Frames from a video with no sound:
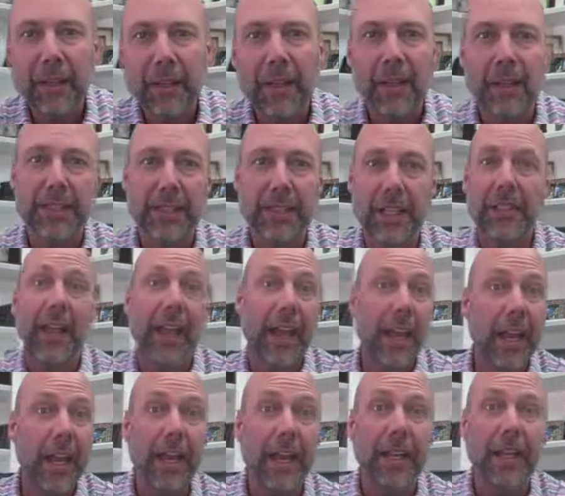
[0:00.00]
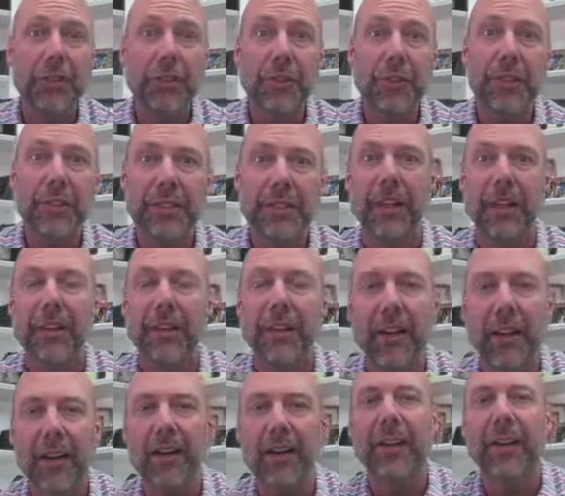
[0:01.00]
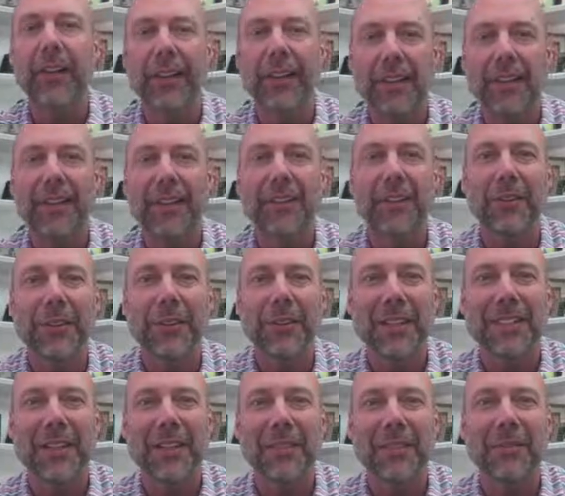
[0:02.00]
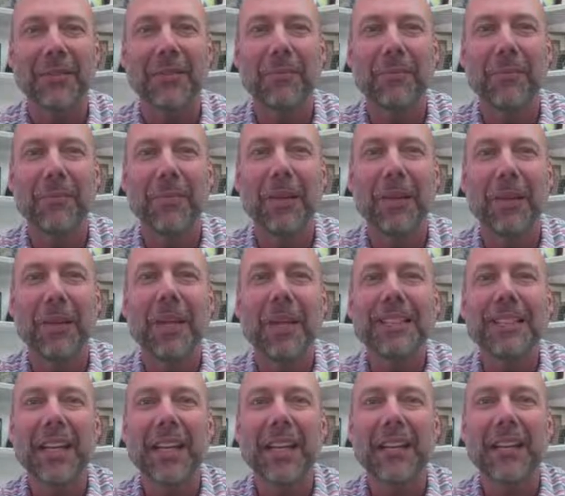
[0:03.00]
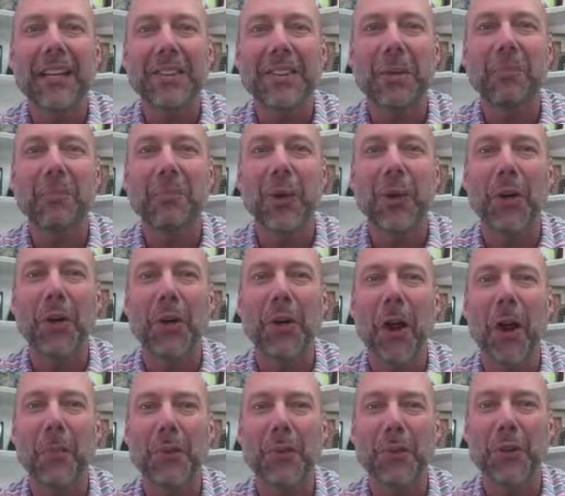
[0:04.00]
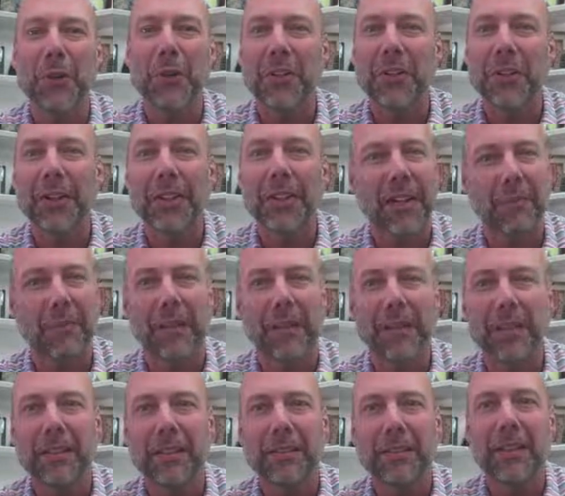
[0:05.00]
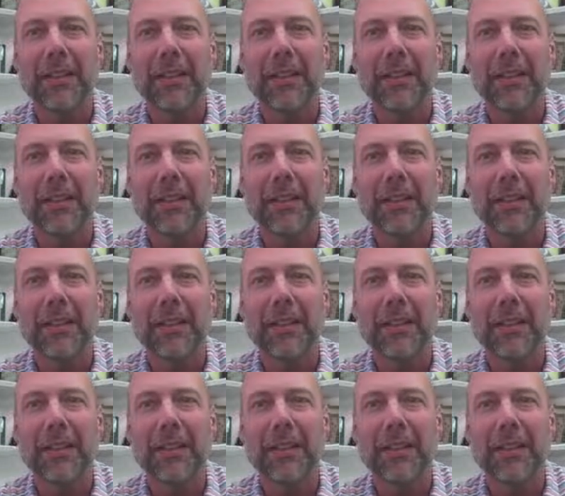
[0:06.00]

I can tell you the age is an area. Look at there, somebody's even saying this is a BRRRR opportunity. I'd be